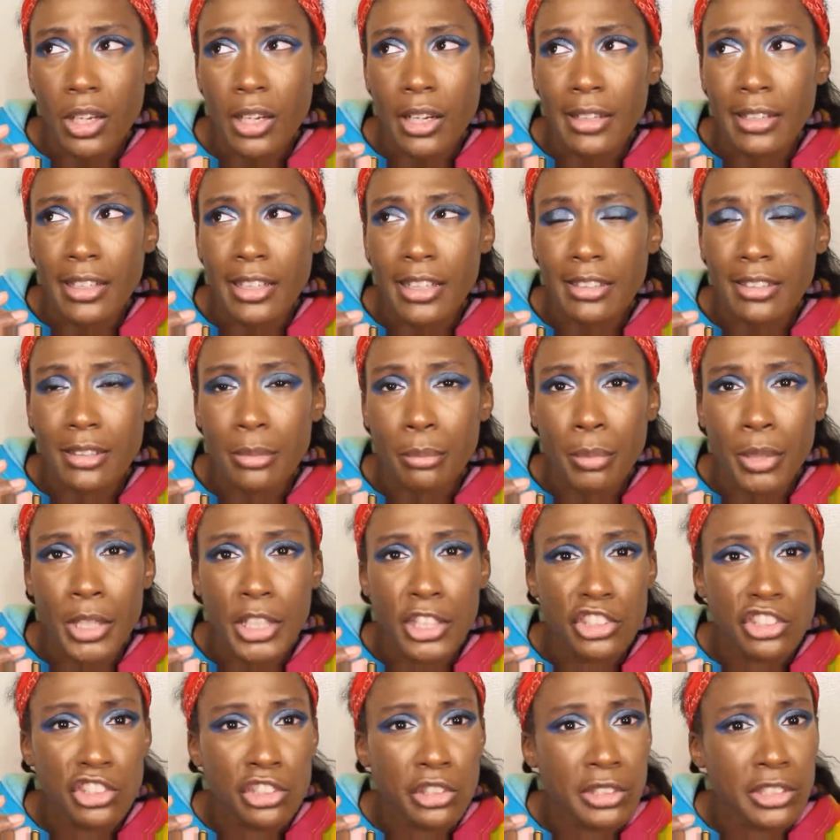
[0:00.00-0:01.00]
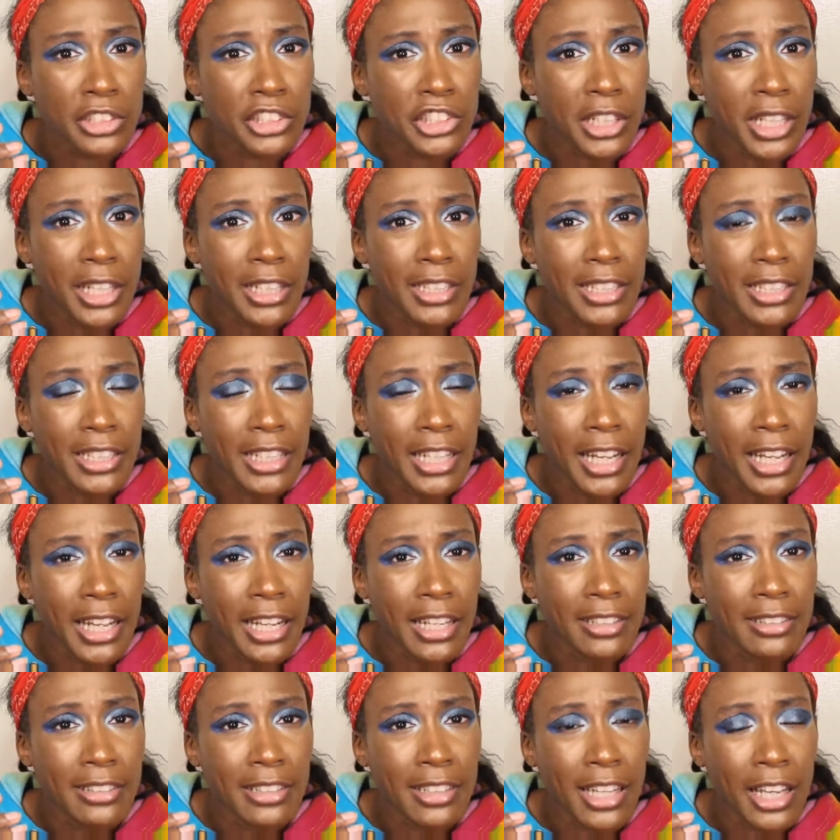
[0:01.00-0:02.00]
I think it's a peachy shade that he
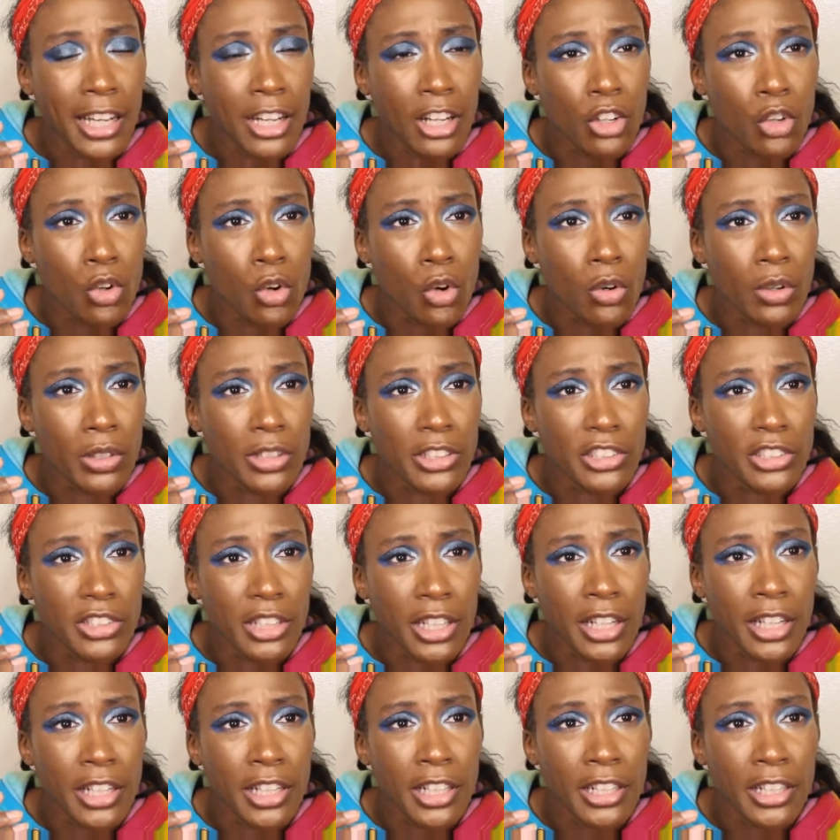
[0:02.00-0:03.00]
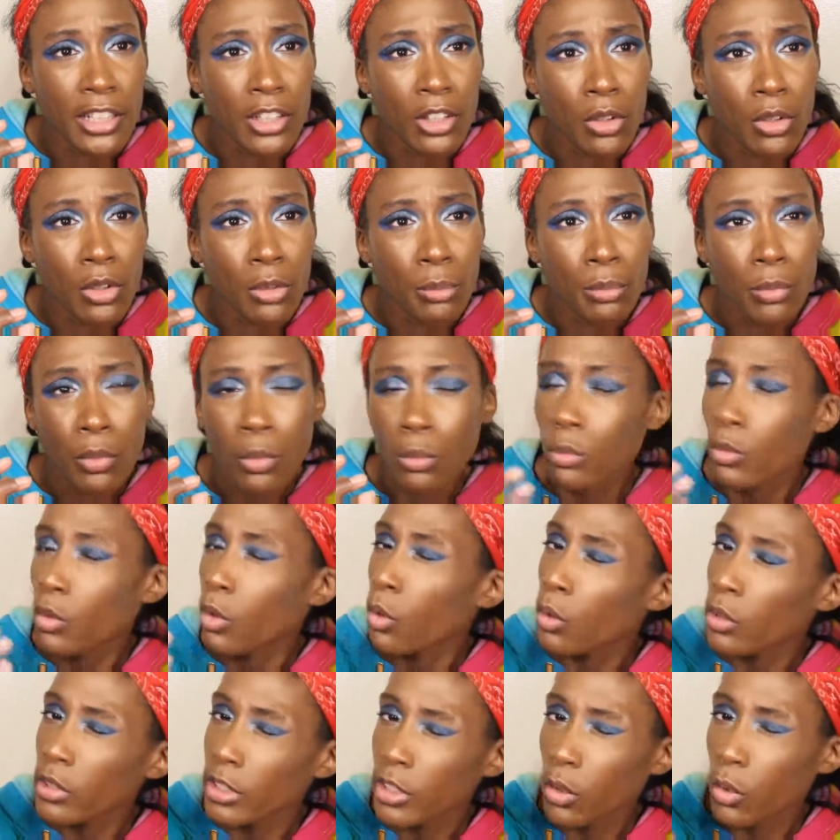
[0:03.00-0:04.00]
has and like a corally shade
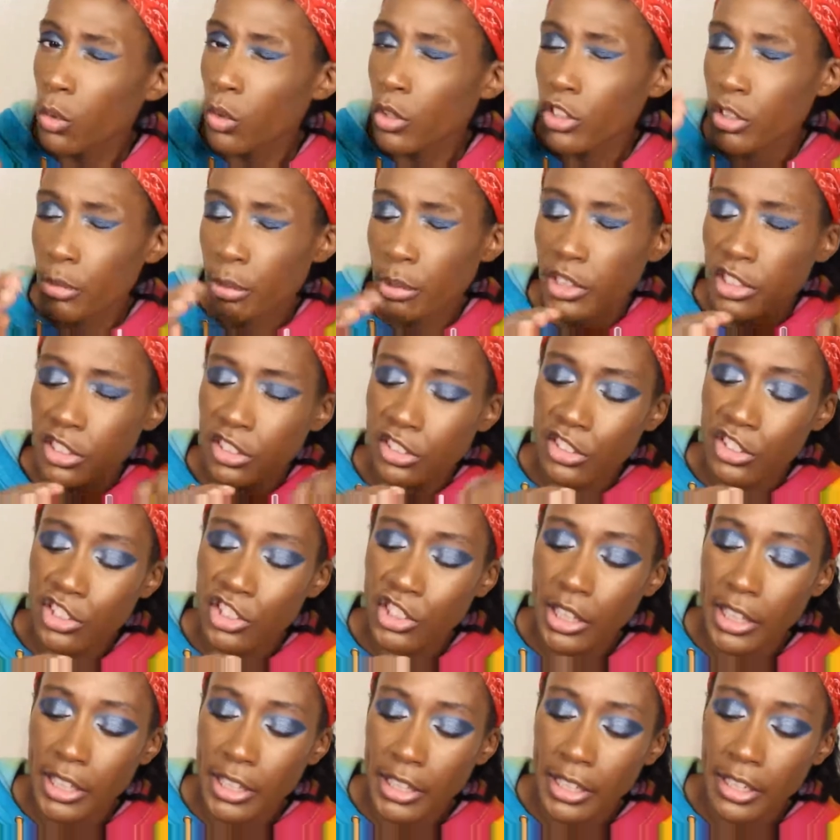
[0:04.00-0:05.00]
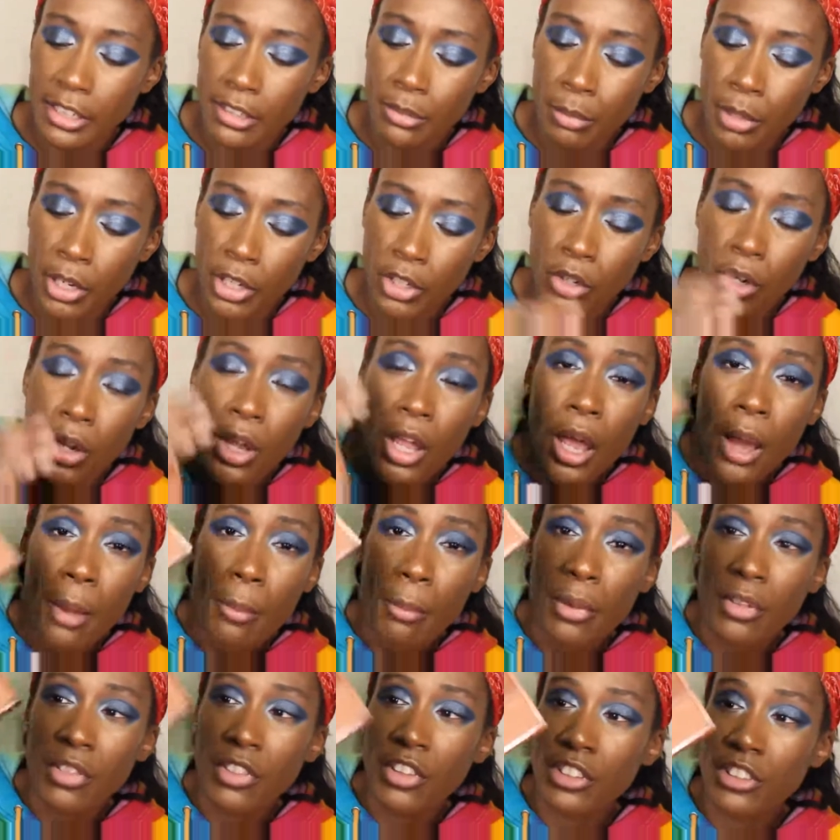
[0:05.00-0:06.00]
Poorly Orange Peach shade he has better.
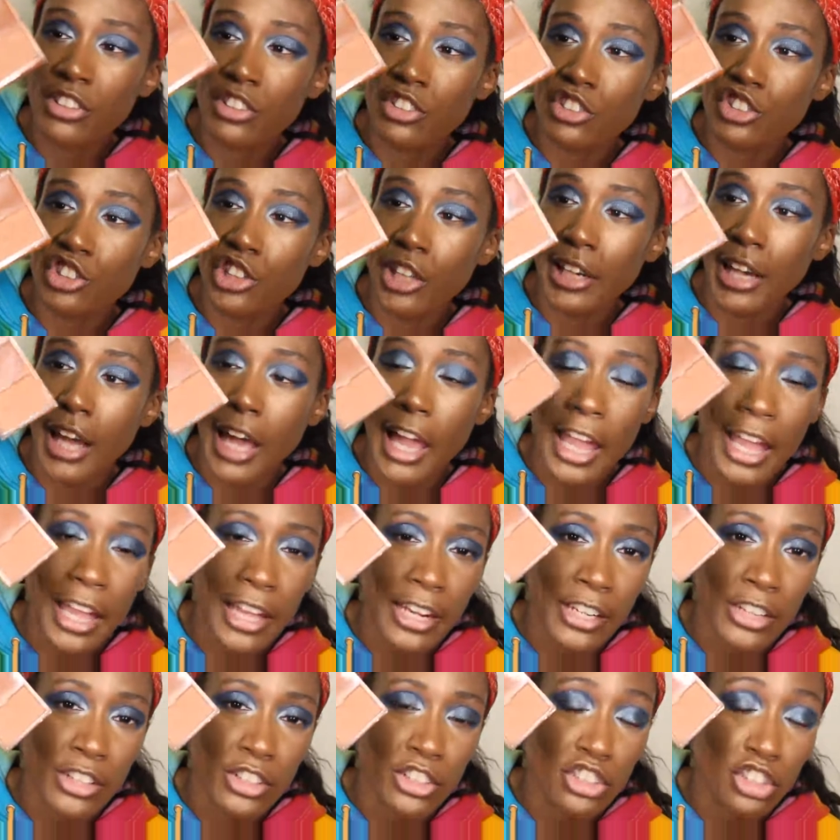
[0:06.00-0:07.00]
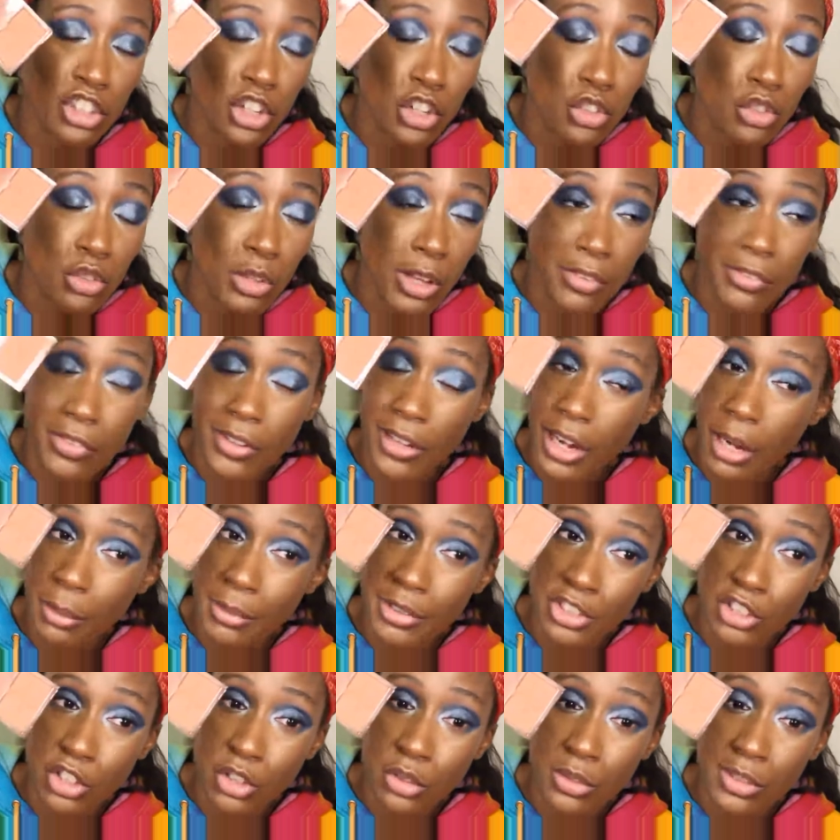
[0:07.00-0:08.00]
But this is the shade I had here to show you. So I figured I
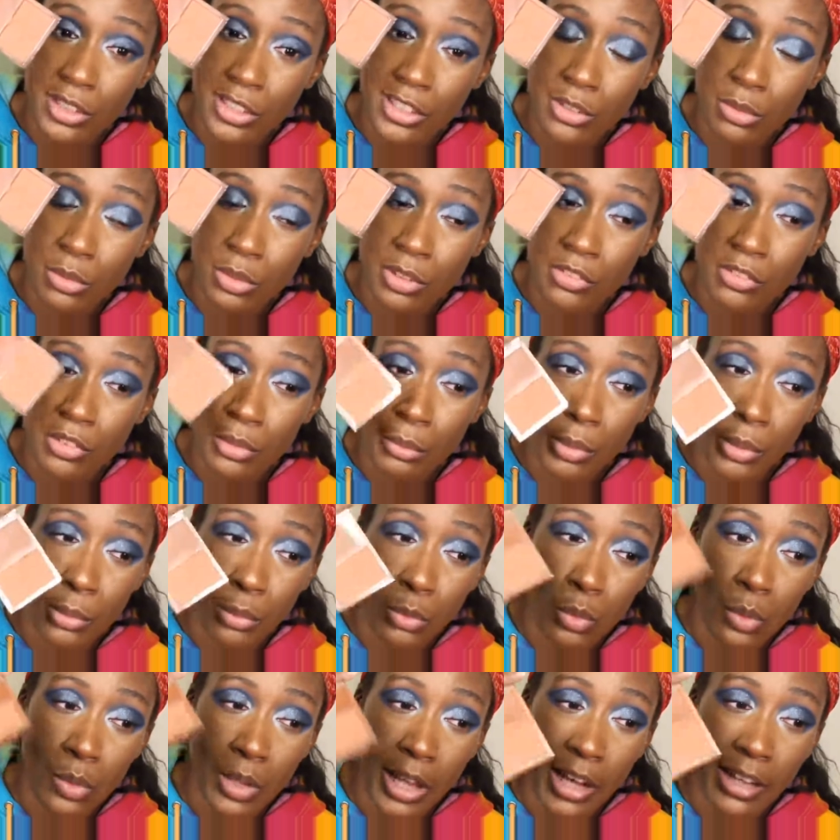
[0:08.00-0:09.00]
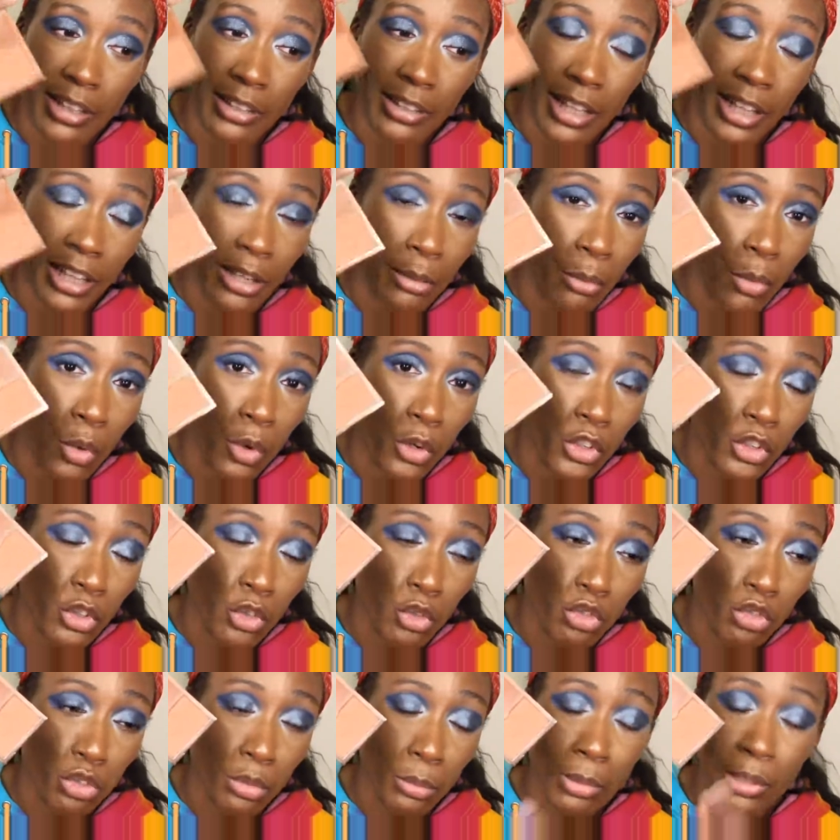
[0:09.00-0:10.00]
would show you this one for people who like like a more
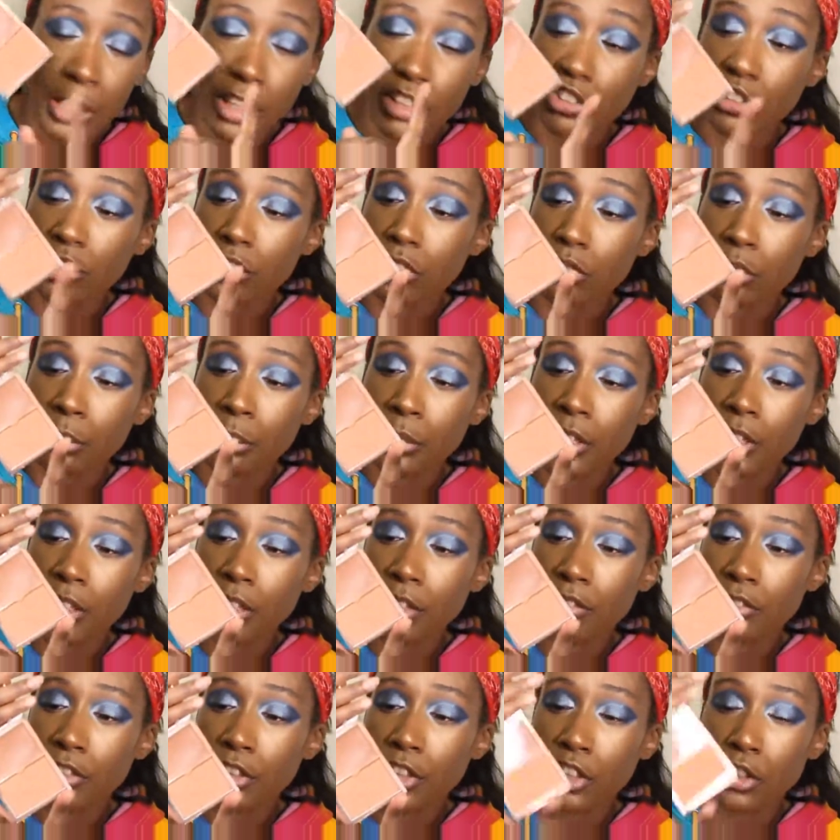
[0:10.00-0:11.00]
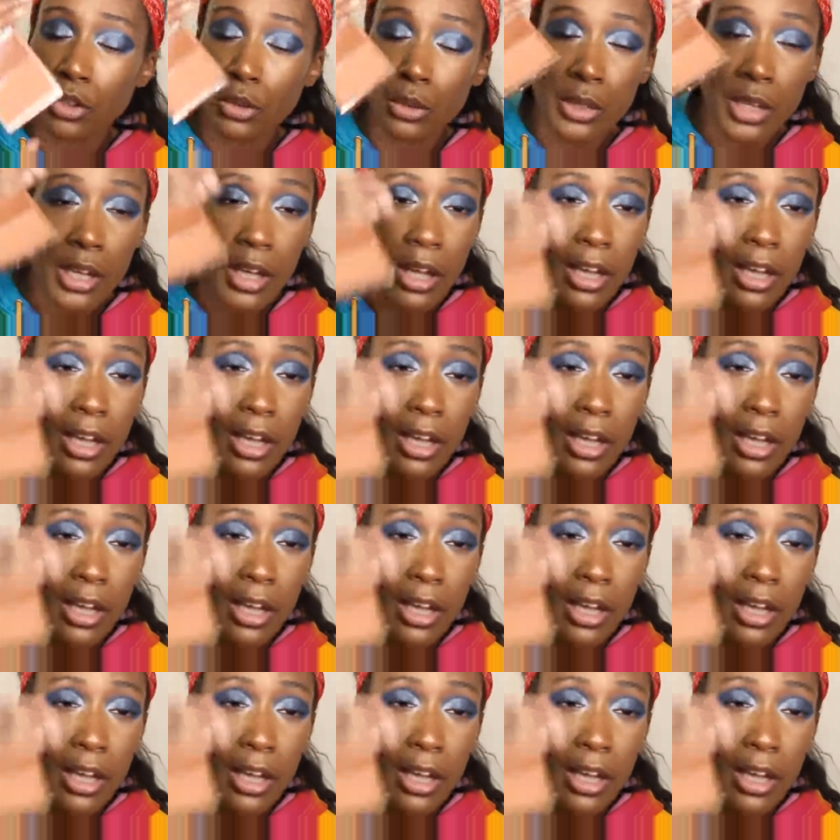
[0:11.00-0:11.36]
neutral blush. This would be good for you.